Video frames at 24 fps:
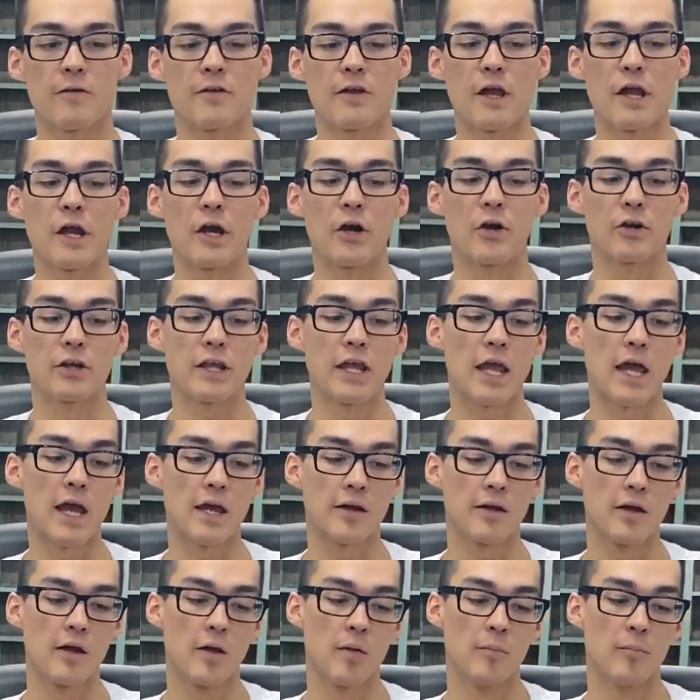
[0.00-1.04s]
The air
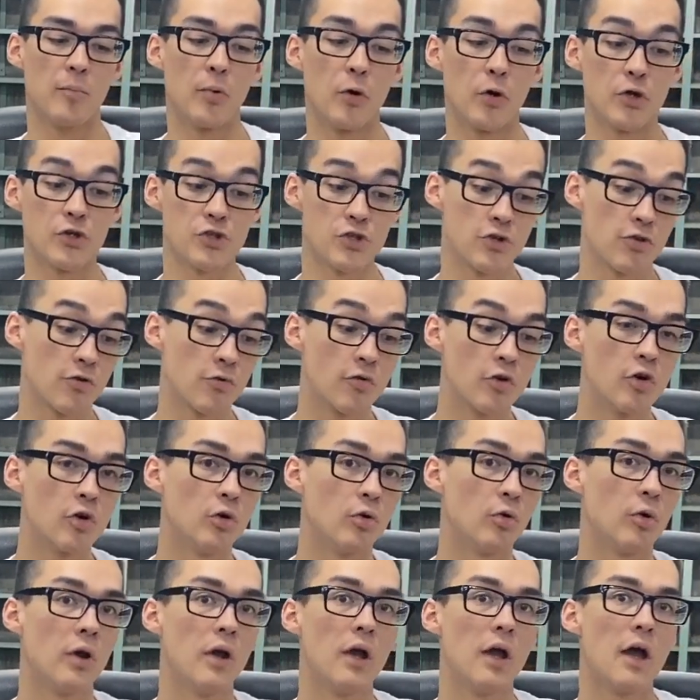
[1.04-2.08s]
can't push
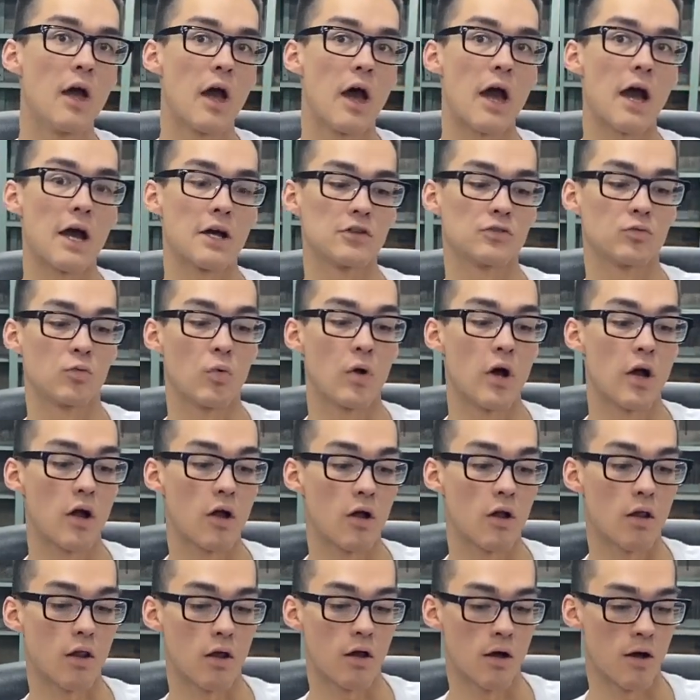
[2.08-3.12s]
through as
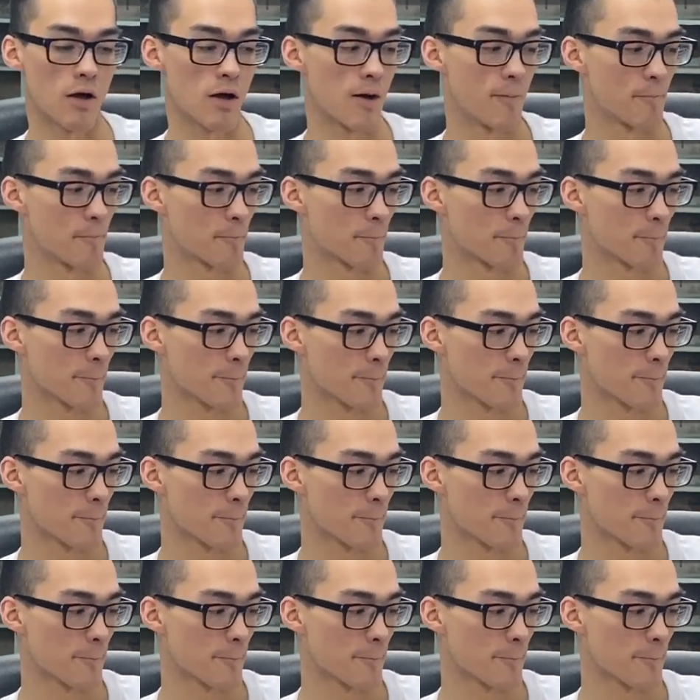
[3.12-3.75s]
well.